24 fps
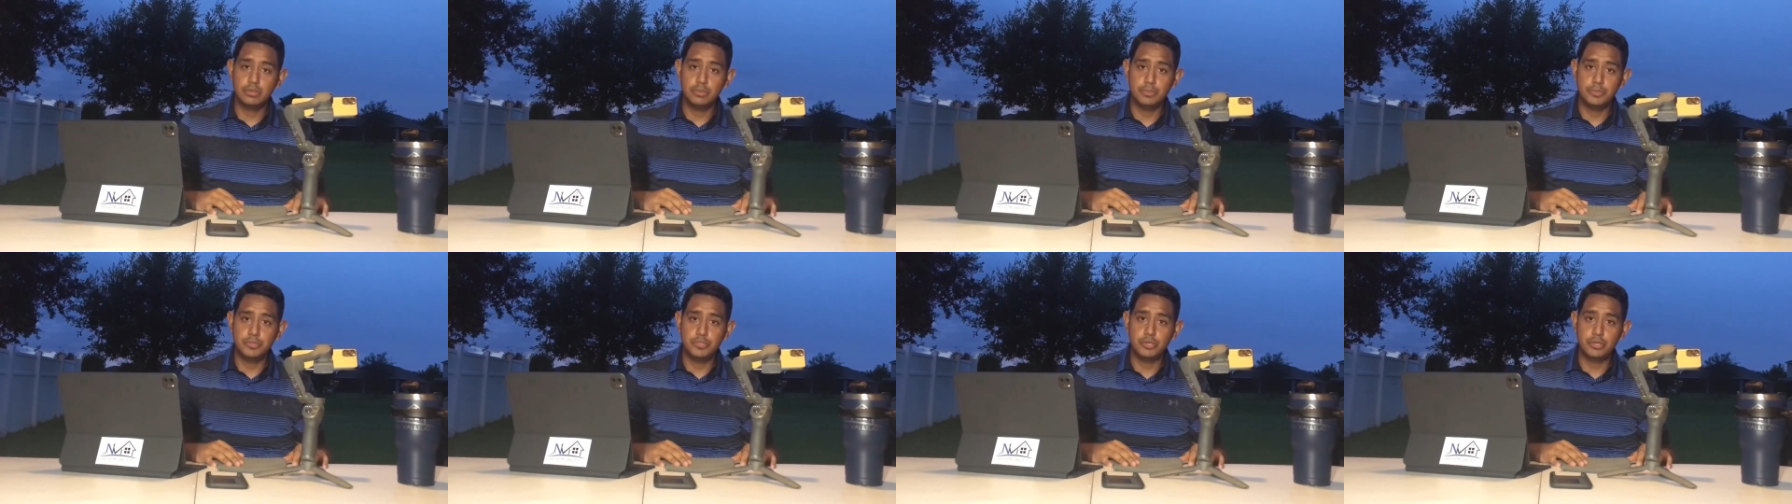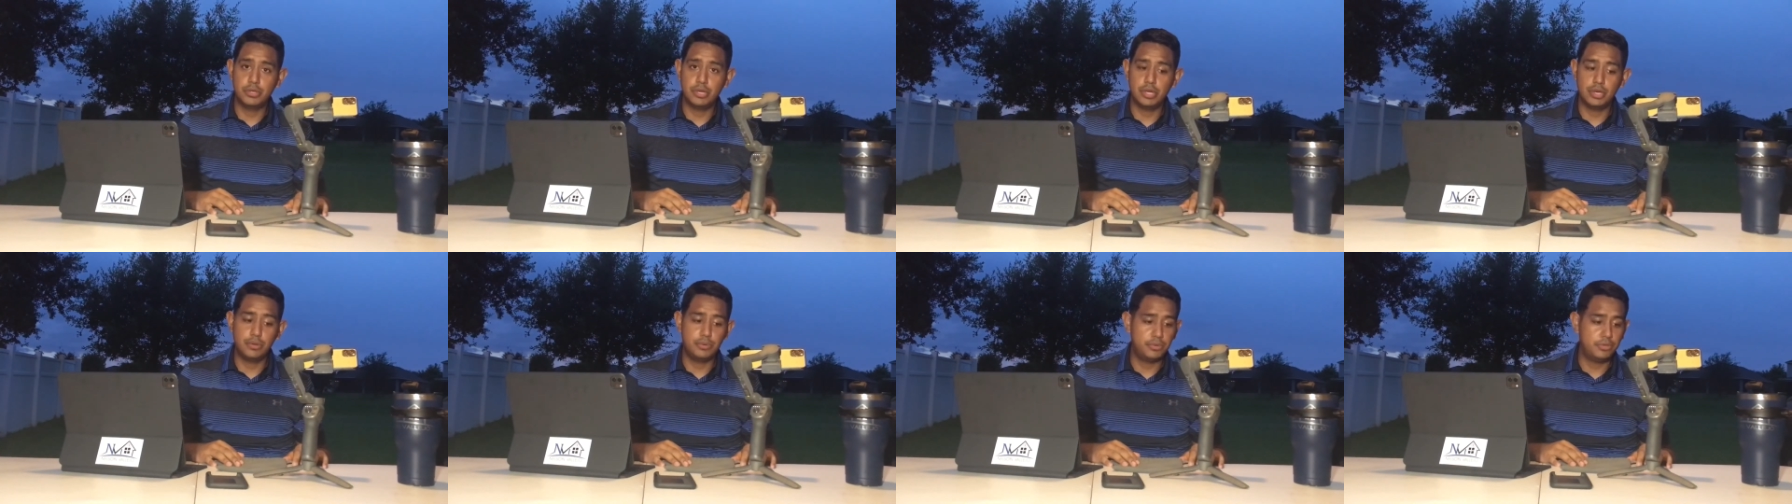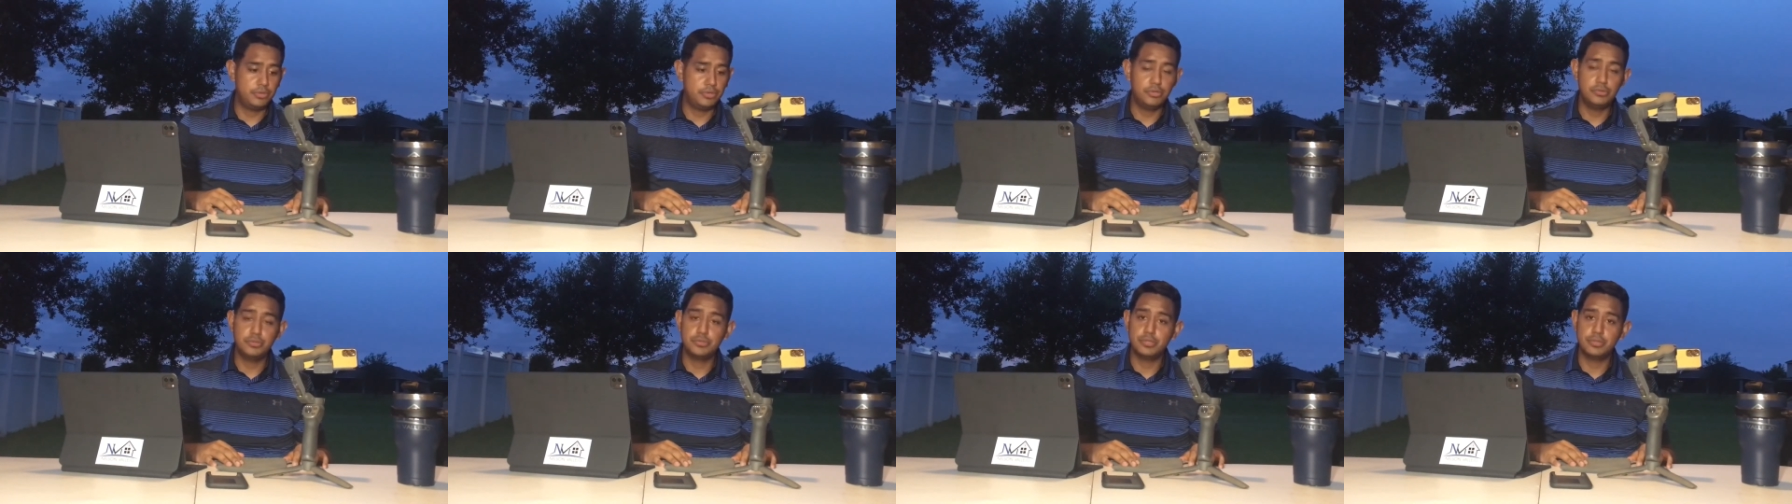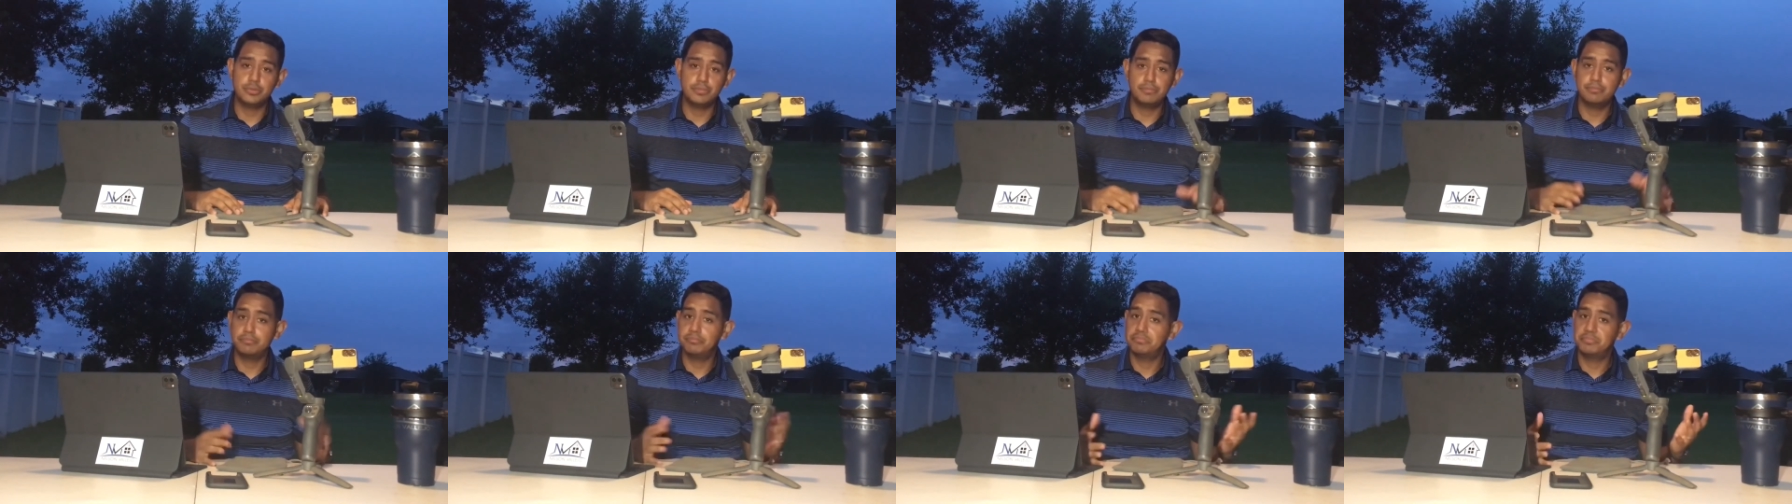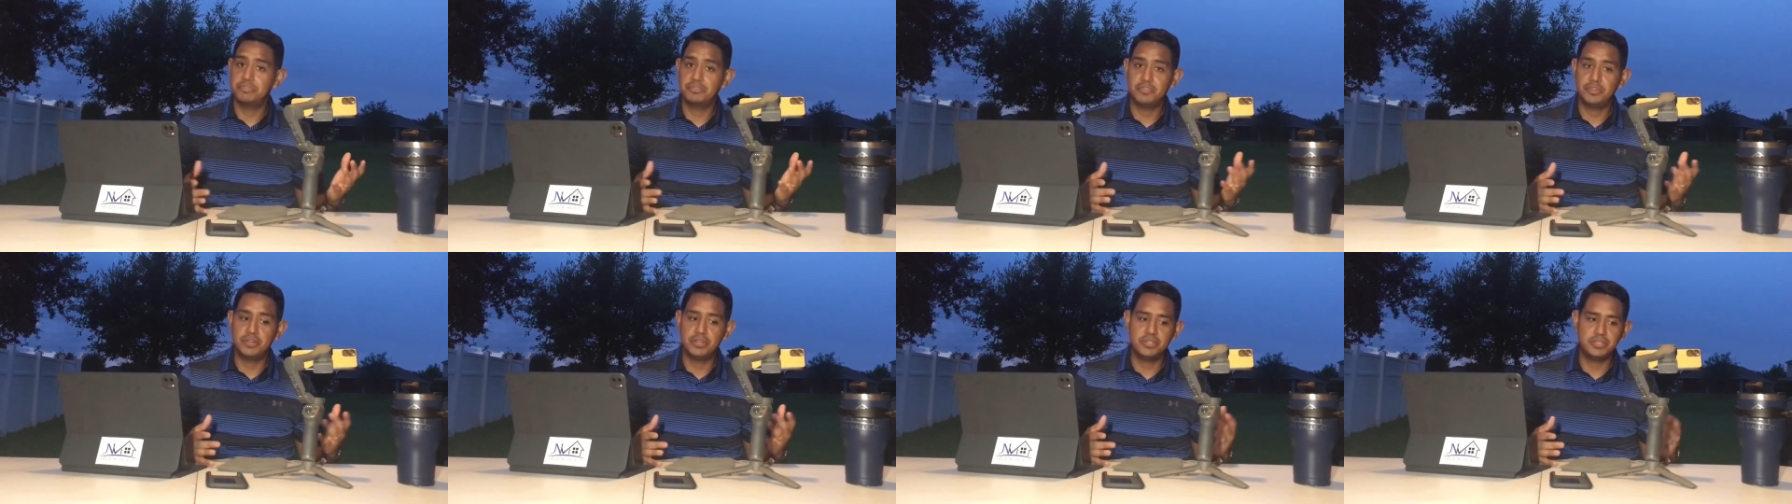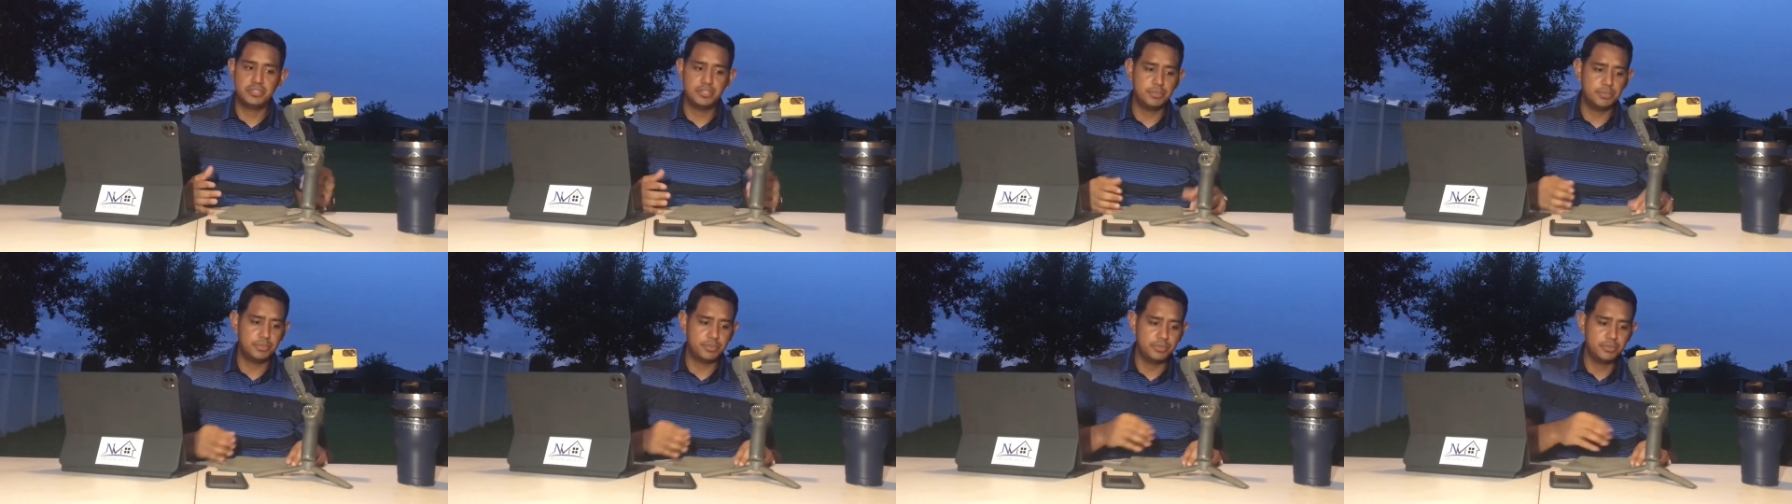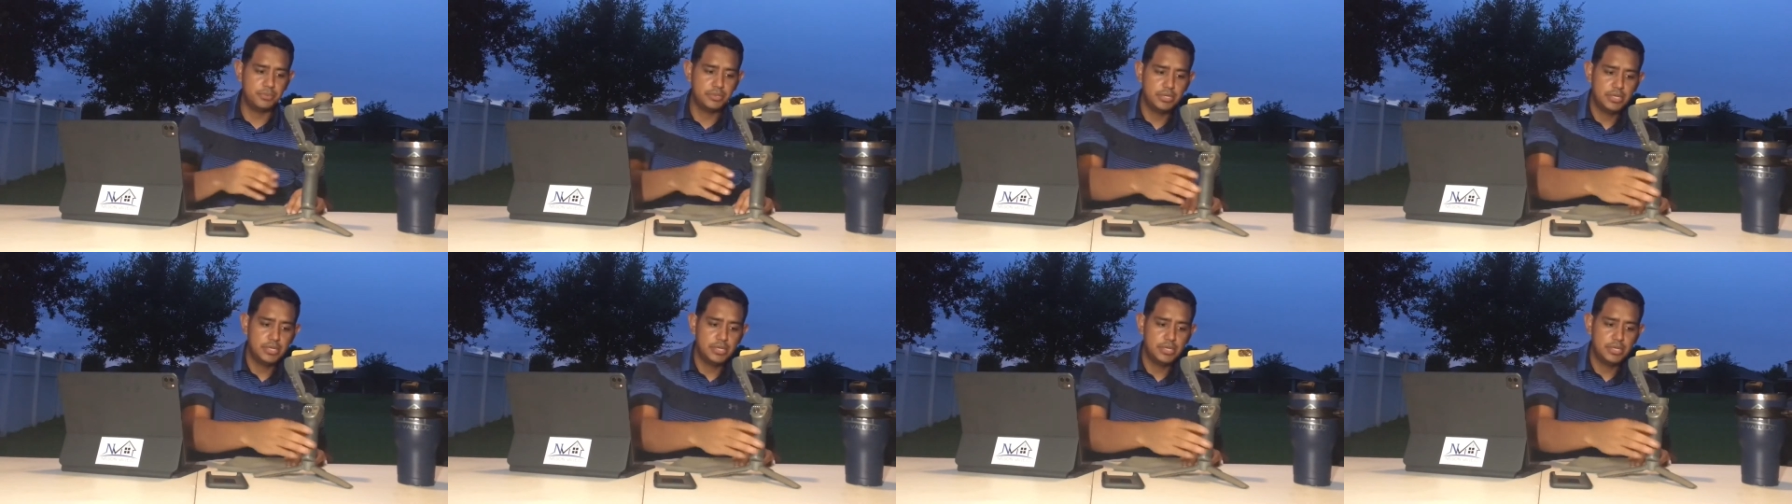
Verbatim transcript: me show you how we use it. It's fairly simple.